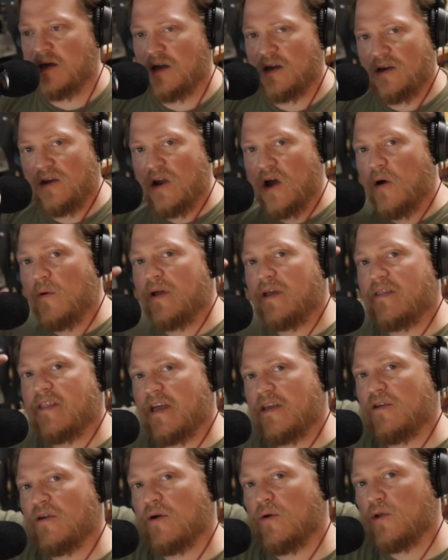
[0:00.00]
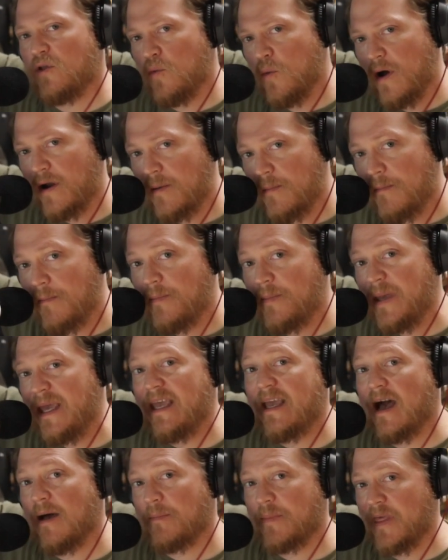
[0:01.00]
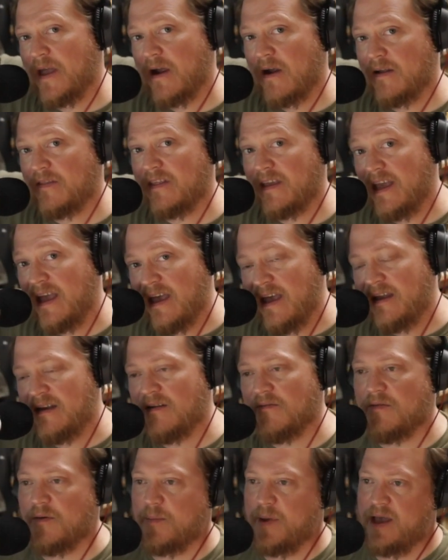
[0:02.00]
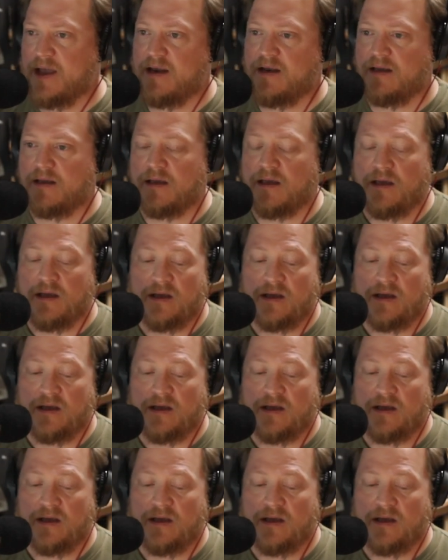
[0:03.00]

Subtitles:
knowing that you want to be up there at the end of the painting.